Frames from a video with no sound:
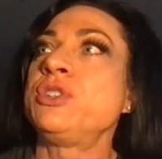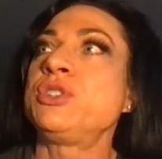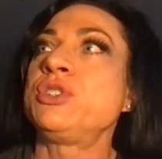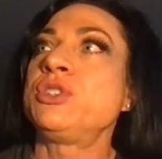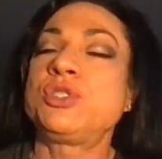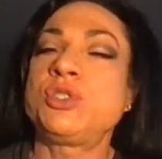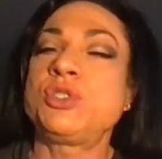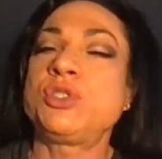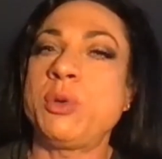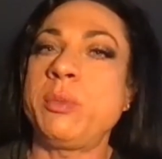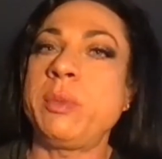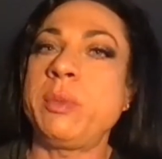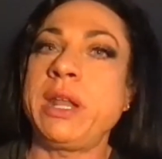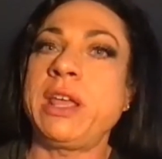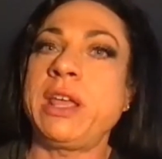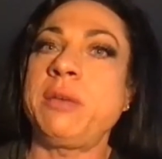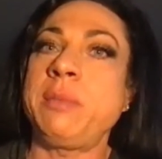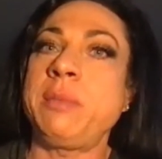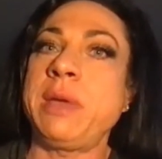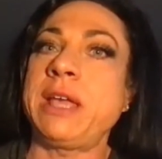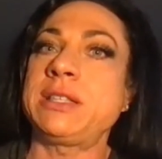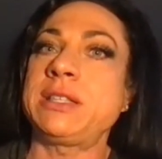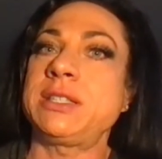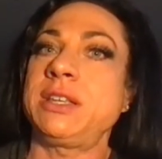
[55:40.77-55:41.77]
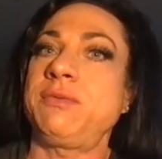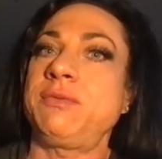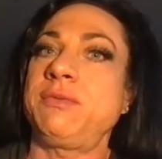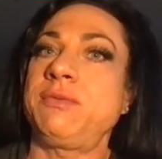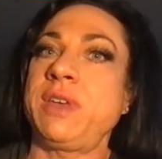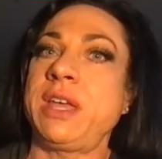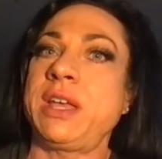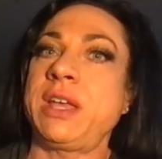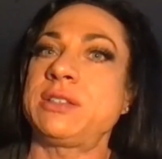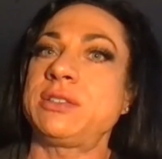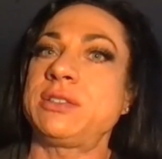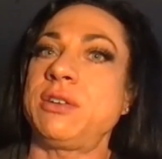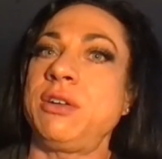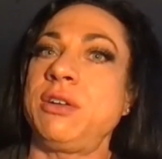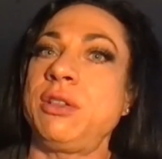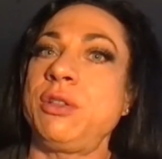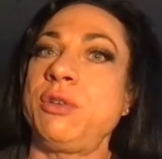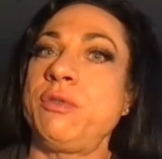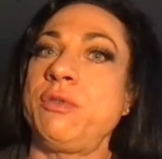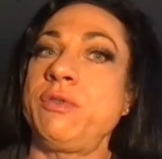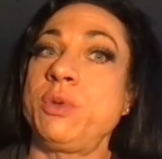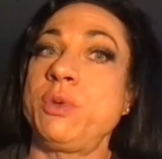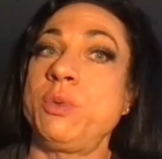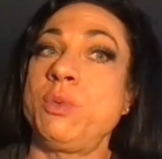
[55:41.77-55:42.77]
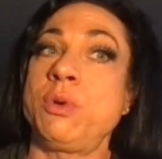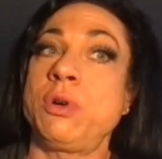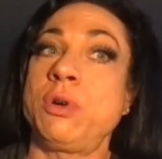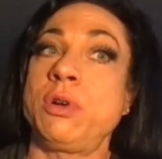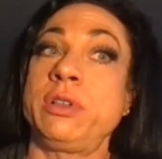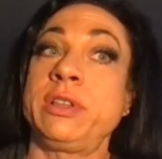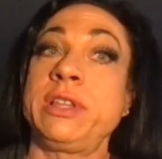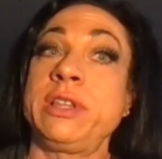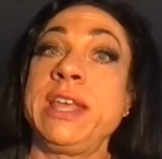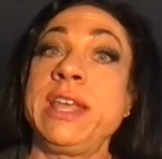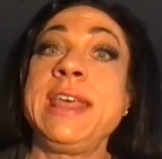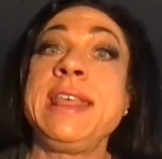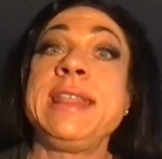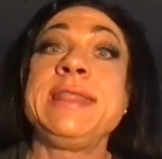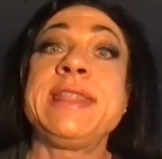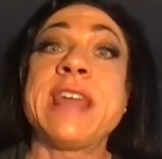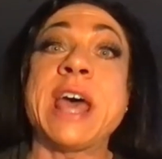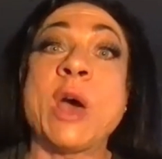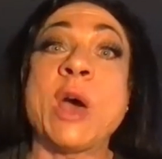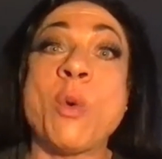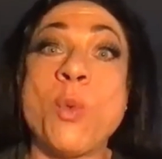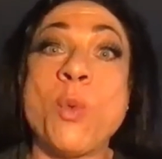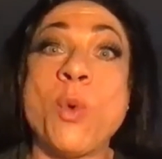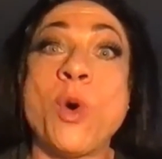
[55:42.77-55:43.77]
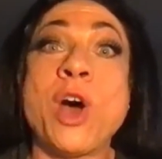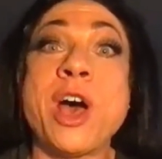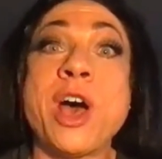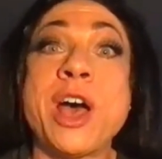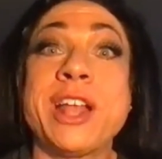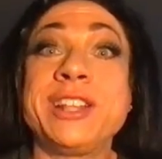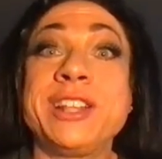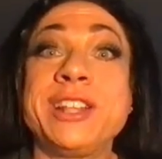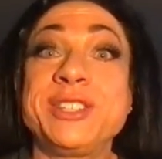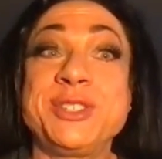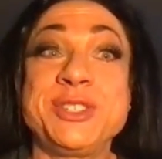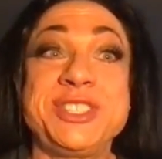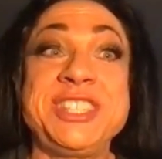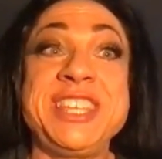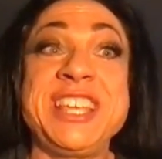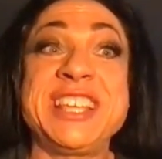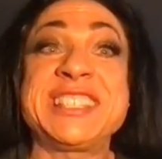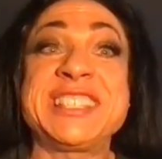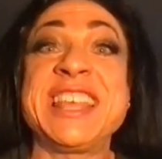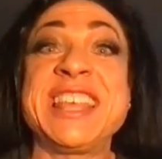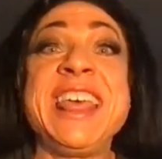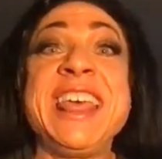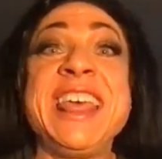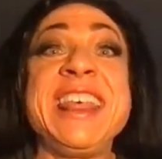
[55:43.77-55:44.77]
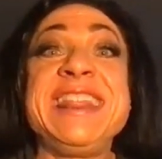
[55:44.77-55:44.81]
so many amazing fans all over the world that want to see us.